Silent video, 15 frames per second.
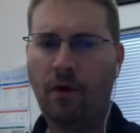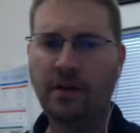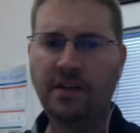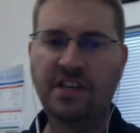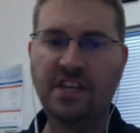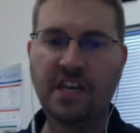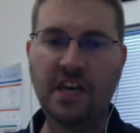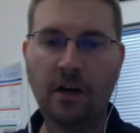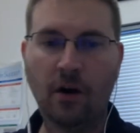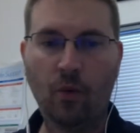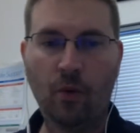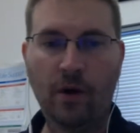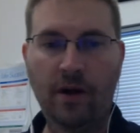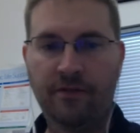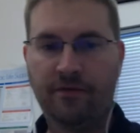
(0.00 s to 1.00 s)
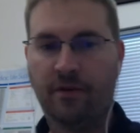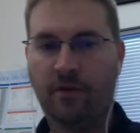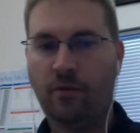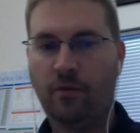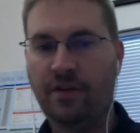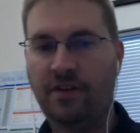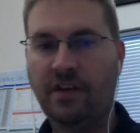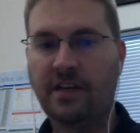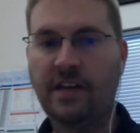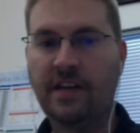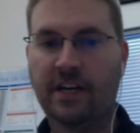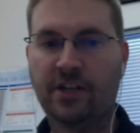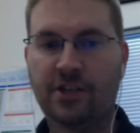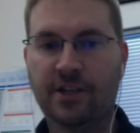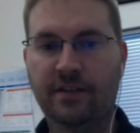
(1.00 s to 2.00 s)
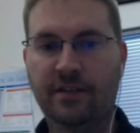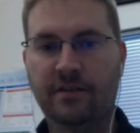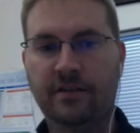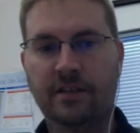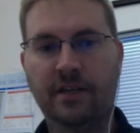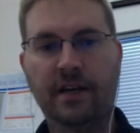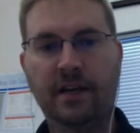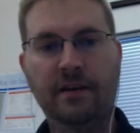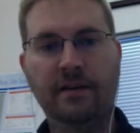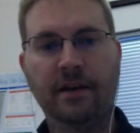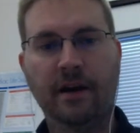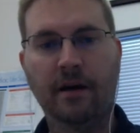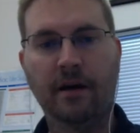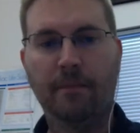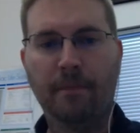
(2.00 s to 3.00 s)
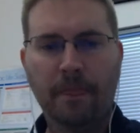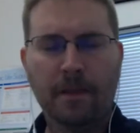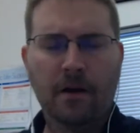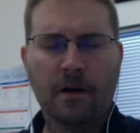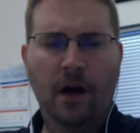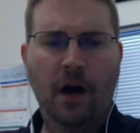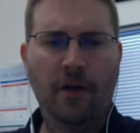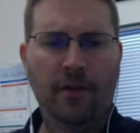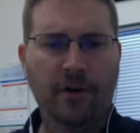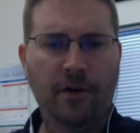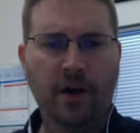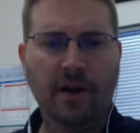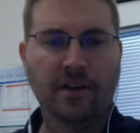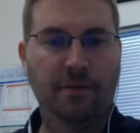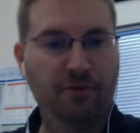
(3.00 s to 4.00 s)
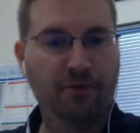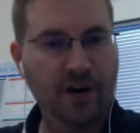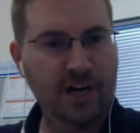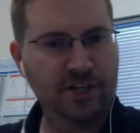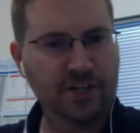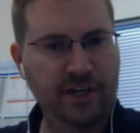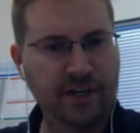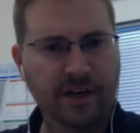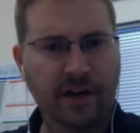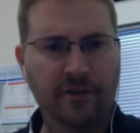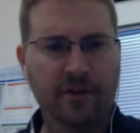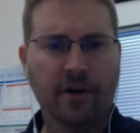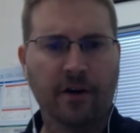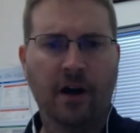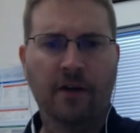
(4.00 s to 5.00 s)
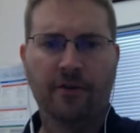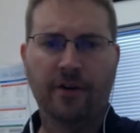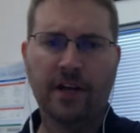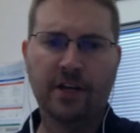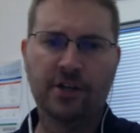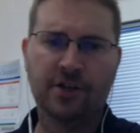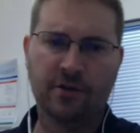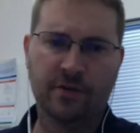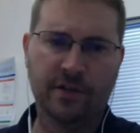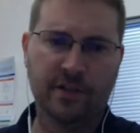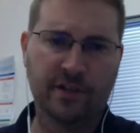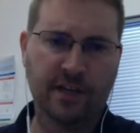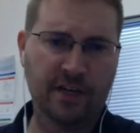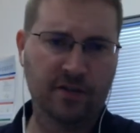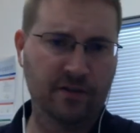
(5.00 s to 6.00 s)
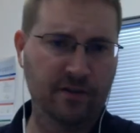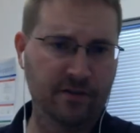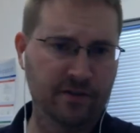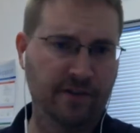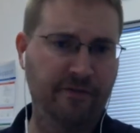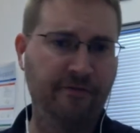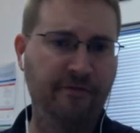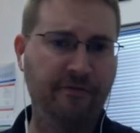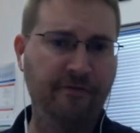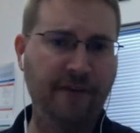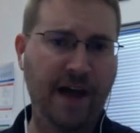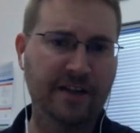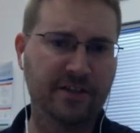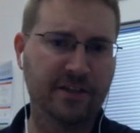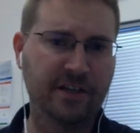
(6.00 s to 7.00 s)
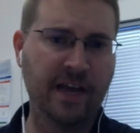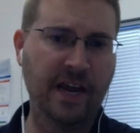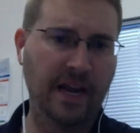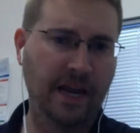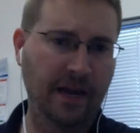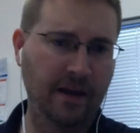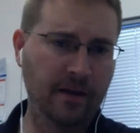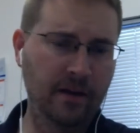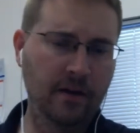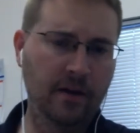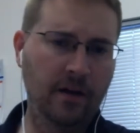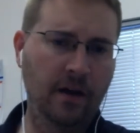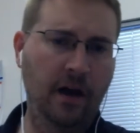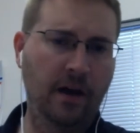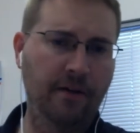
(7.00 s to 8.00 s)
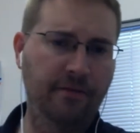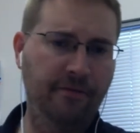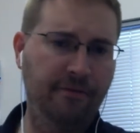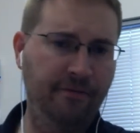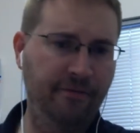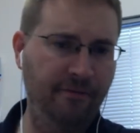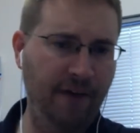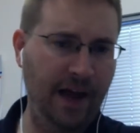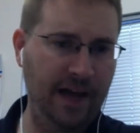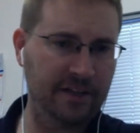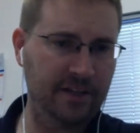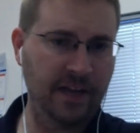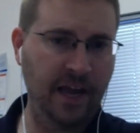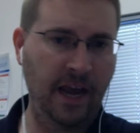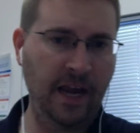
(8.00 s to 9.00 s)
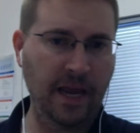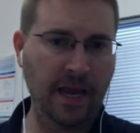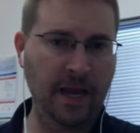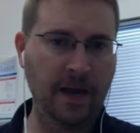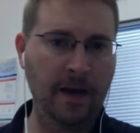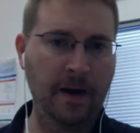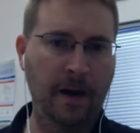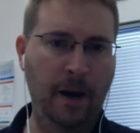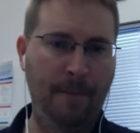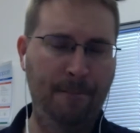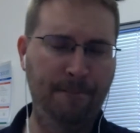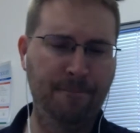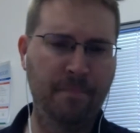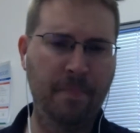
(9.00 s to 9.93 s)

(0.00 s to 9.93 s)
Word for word: deal with uh, with addictions and um, other uh, depression and other other issues. It's actually there's a fascinating, uh, fascinating um,